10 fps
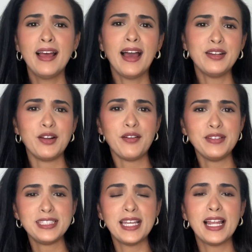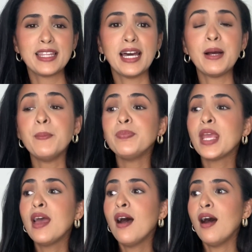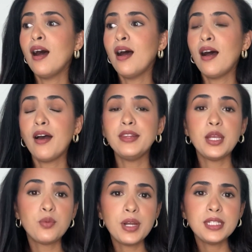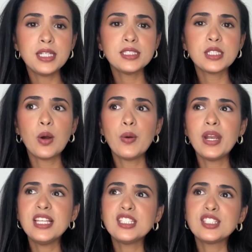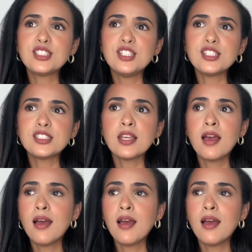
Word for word: I don't know if it's said like that. Their wedding. So let's just